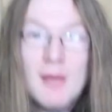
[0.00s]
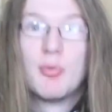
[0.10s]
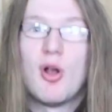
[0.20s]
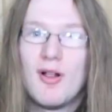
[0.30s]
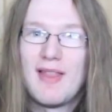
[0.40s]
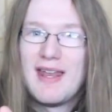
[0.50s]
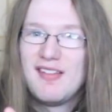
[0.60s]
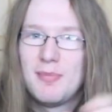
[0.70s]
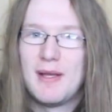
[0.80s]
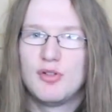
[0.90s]
But all that
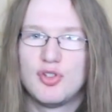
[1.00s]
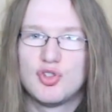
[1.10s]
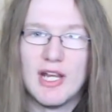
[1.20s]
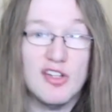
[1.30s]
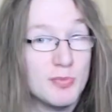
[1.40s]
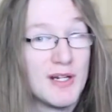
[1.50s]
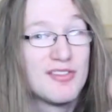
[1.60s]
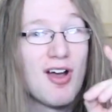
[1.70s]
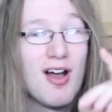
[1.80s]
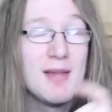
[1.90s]
is about to change,
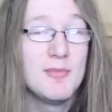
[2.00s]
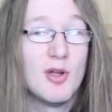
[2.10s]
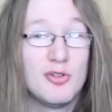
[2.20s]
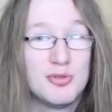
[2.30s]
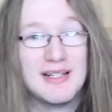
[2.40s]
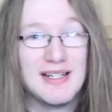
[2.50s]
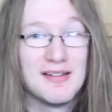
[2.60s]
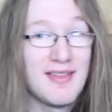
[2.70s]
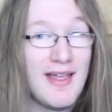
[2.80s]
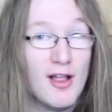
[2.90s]
because I'm going to
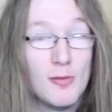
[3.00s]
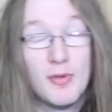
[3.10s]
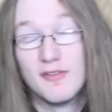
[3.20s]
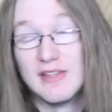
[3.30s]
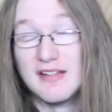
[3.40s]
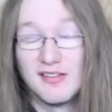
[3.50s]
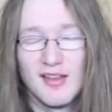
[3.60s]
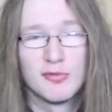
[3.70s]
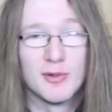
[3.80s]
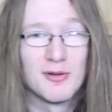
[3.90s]
enlist the help of the
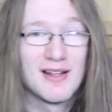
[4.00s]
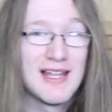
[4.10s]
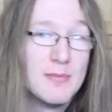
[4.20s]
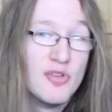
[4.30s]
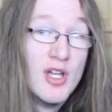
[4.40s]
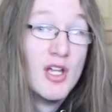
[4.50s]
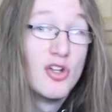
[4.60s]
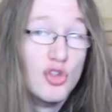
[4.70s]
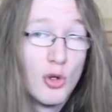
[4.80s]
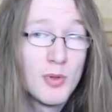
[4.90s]
self-proclaimed
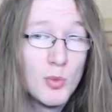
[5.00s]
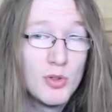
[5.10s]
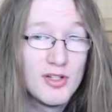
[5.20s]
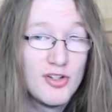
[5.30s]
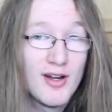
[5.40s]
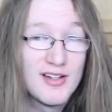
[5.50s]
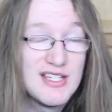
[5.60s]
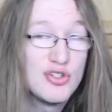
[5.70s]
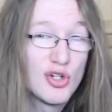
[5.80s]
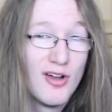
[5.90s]
#1 guitar
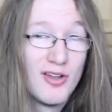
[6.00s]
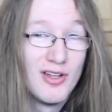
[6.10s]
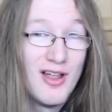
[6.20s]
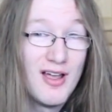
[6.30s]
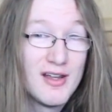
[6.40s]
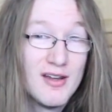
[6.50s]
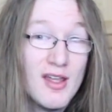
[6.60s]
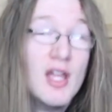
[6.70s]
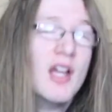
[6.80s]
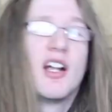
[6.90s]
teacher online,
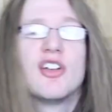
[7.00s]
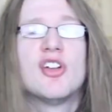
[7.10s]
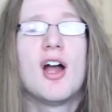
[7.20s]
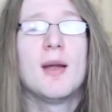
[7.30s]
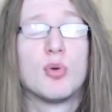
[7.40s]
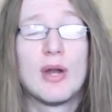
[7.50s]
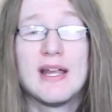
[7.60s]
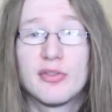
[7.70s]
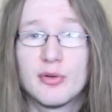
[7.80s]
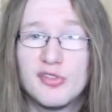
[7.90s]
guitar
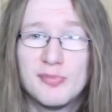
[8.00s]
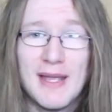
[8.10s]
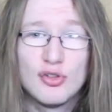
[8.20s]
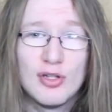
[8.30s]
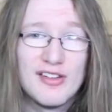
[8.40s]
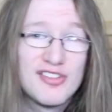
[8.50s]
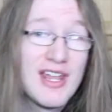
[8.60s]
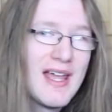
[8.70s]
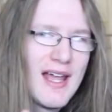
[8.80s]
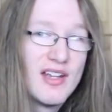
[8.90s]
breakthrough specialist
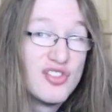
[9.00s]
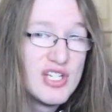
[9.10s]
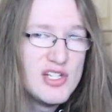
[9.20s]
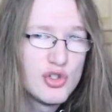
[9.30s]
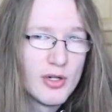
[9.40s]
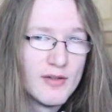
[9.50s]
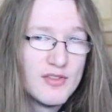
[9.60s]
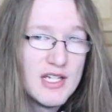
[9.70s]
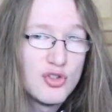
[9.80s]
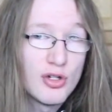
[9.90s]
and teacher of
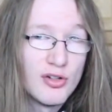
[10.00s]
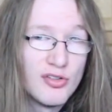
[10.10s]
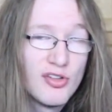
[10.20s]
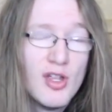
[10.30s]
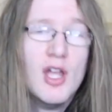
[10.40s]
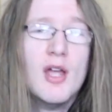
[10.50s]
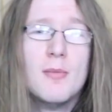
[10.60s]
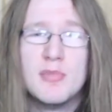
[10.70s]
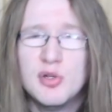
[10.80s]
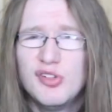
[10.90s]
teachers,
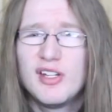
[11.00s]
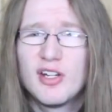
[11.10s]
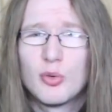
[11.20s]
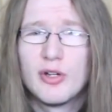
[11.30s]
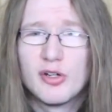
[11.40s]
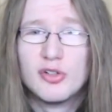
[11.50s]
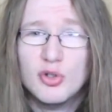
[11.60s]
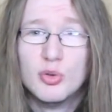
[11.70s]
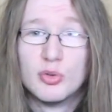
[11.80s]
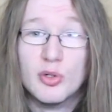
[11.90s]
music career
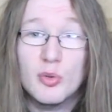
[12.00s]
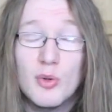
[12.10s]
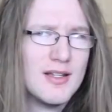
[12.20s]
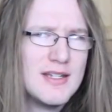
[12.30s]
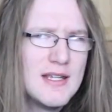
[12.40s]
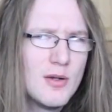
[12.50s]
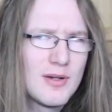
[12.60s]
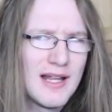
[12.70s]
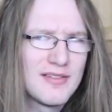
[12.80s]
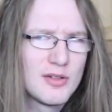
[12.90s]
guru,
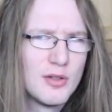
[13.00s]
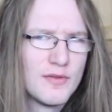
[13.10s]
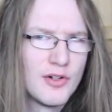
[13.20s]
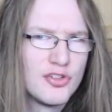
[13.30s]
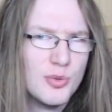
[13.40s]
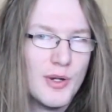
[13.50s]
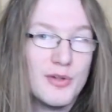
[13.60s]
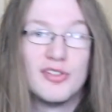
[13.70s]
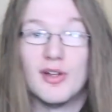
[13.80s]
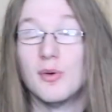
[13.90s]
neoclassical
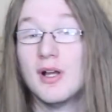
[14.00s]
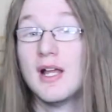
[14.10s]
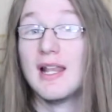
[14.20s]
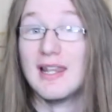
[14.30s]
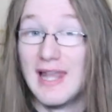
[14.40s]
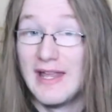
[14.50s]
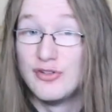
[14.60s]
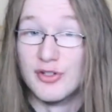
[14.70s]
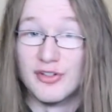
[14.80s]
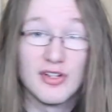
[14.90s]
virtuoso,
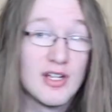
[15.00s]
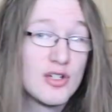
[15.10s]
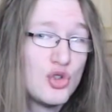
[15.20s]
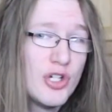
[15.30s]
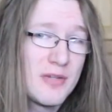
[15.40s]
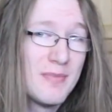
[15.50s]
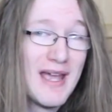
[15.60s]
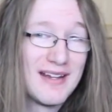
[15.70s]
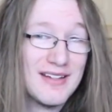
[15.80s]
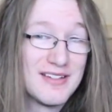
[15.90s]
legend, chick
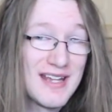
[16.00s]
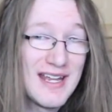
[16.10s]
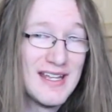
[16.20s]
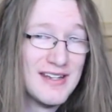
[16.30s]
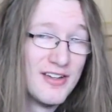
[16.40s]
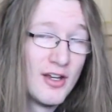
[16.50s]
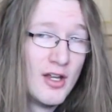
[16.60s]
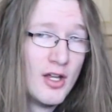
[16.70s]
magnet, and